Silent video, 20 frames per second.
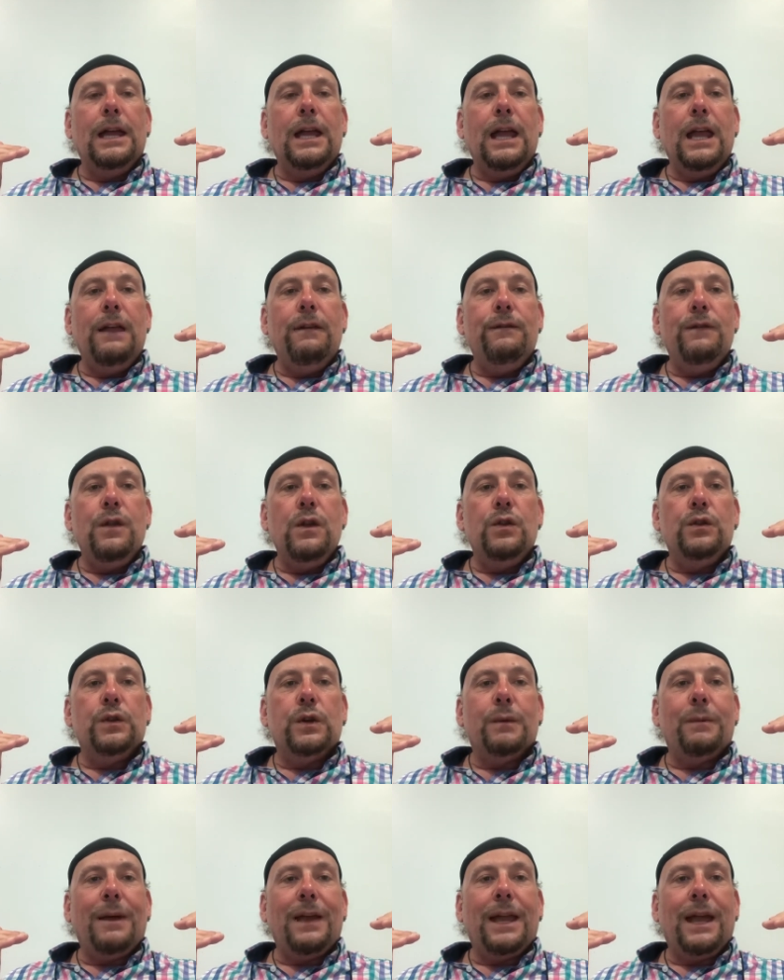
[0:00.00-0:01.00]
if you're
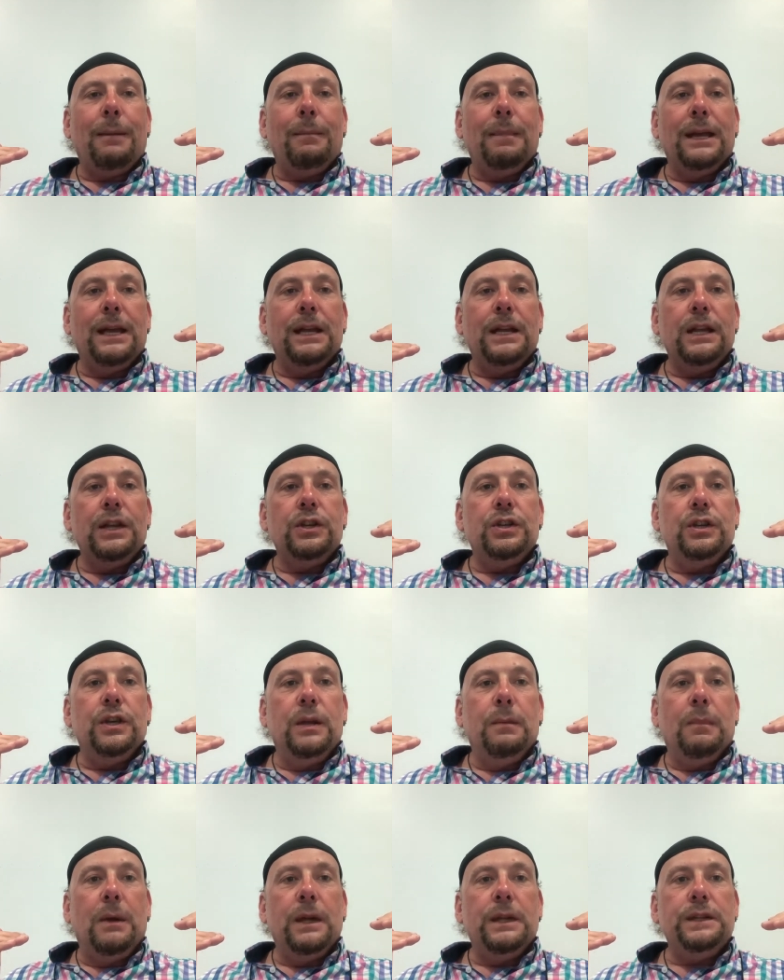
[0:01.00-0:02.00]
talking about gambling addiction,
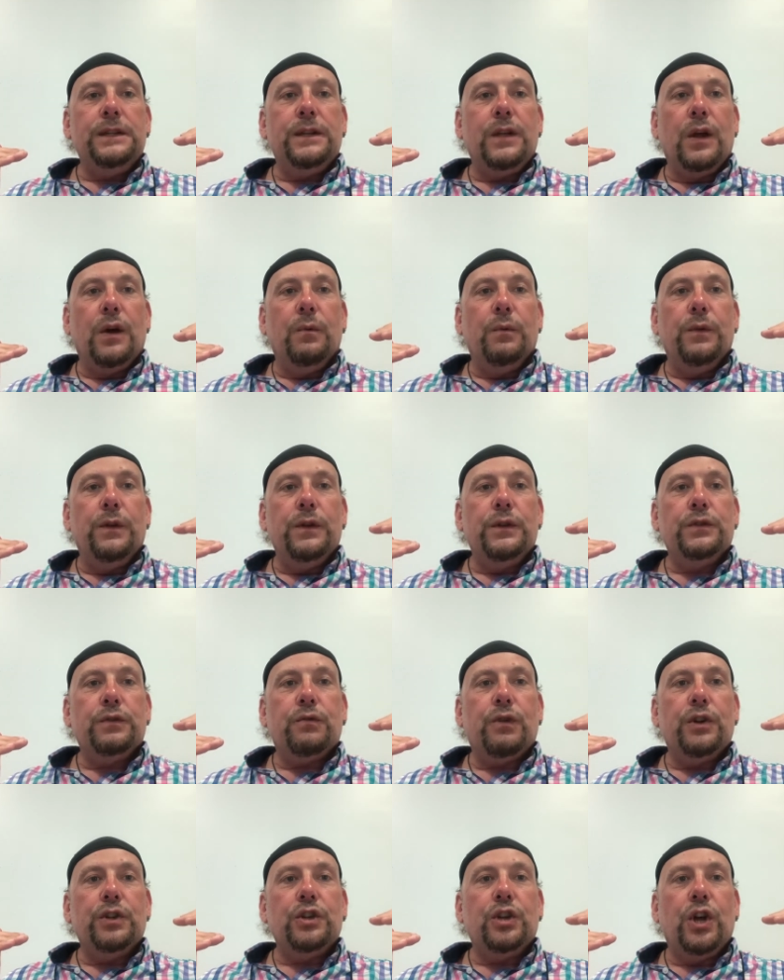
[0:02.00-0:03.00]
it might start with a
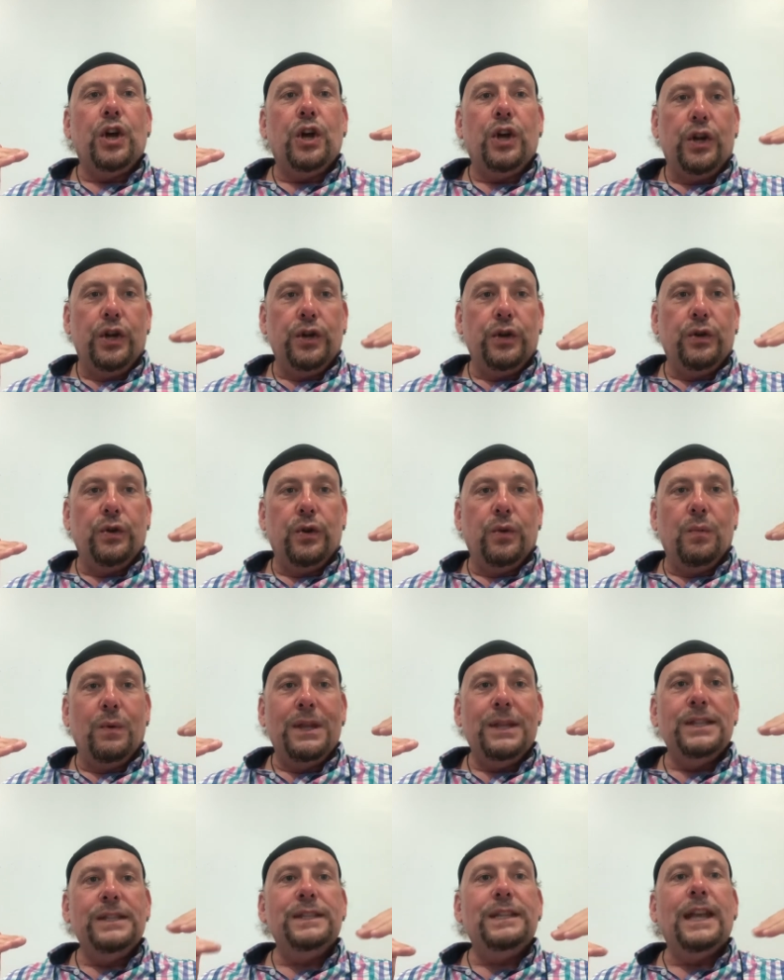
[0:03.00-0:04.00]
scratch card on a
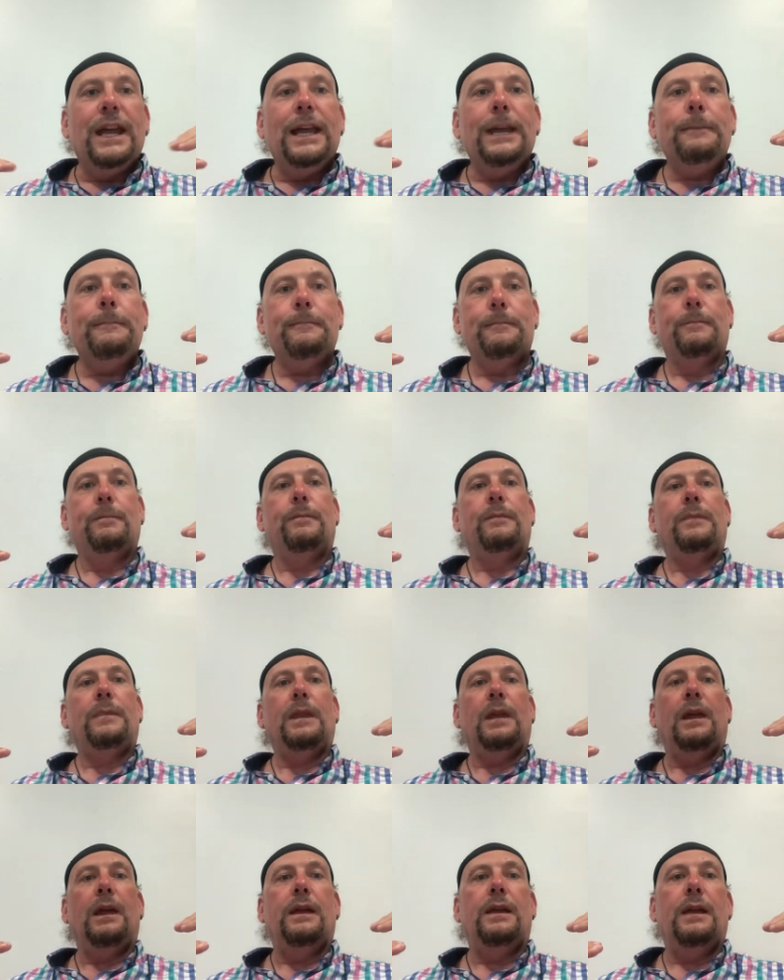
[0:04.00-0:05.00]
Wednesday,
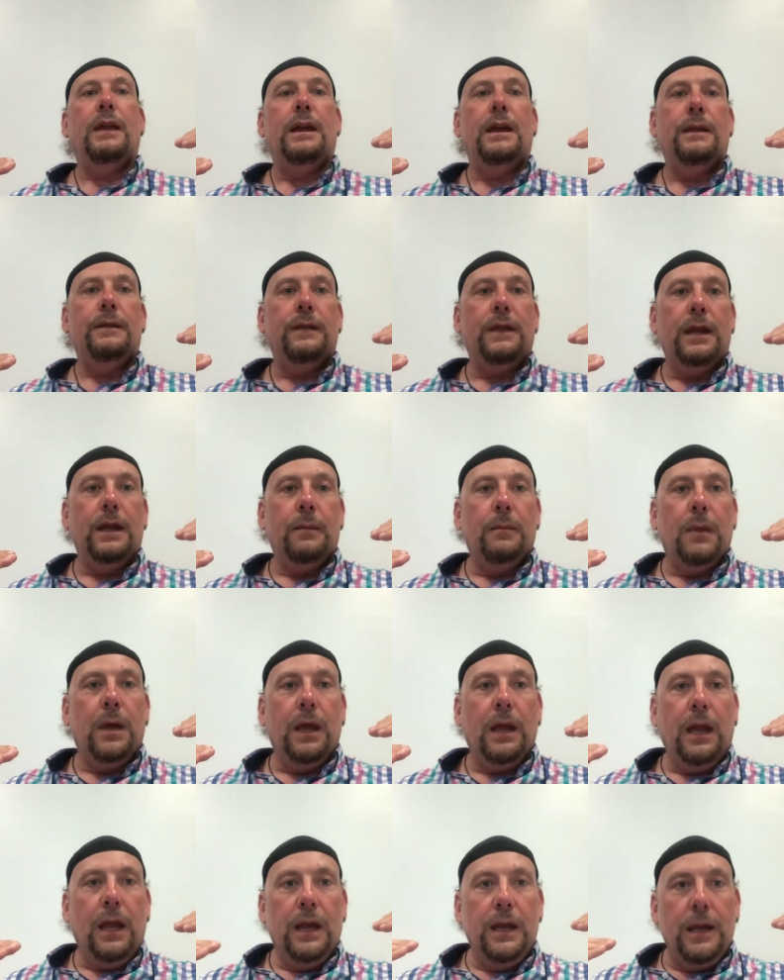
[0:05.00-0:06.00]
and then it
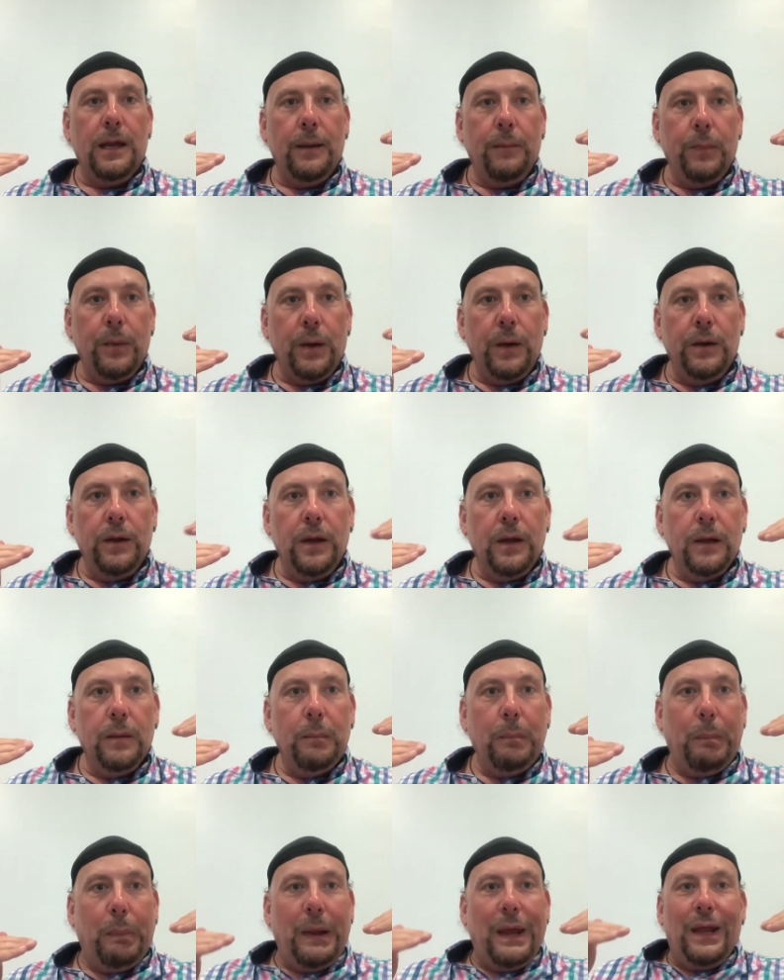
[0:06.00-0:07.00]
might end up in
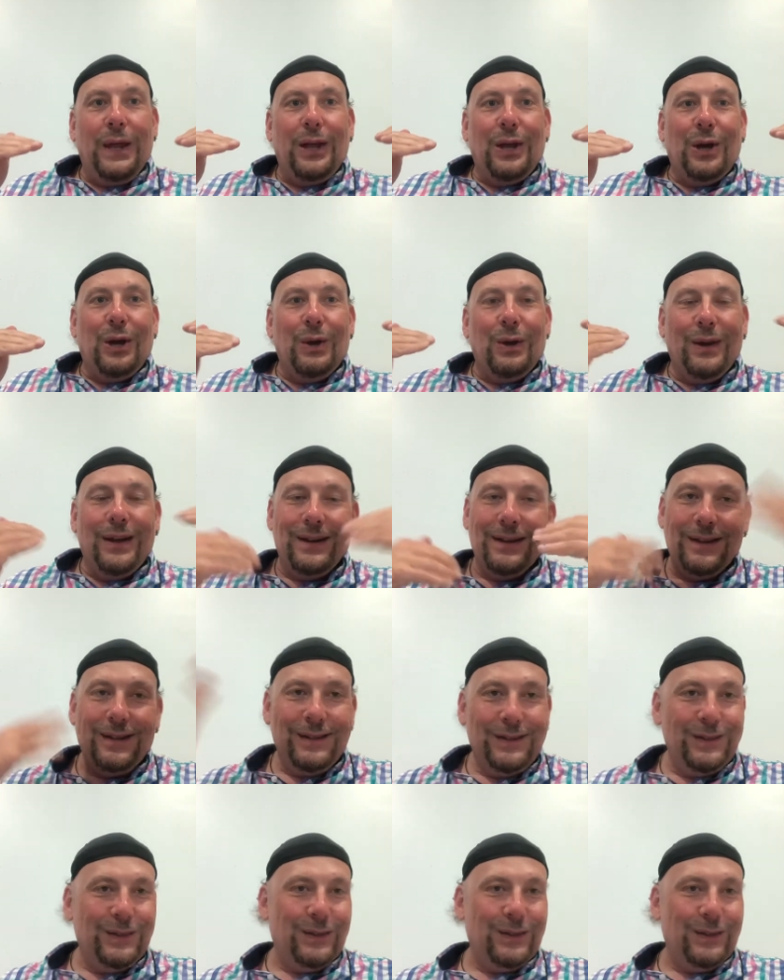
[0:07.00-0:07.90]
a bingo.